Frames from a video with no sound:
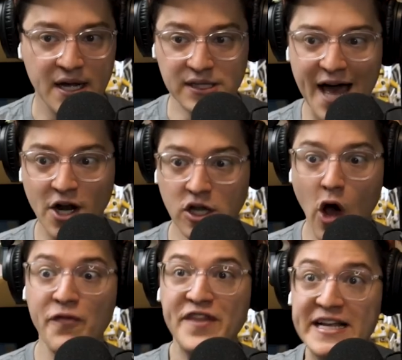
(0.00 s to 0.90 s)
let
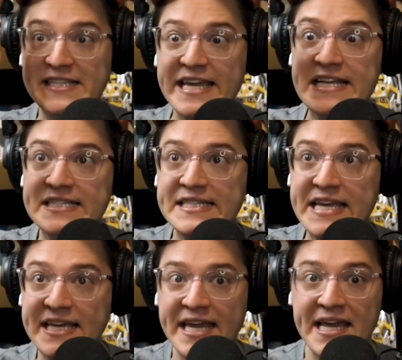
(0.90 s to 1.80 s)
alone the
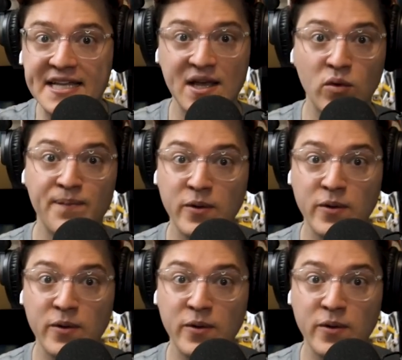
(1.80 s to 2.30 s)
DC keys that we've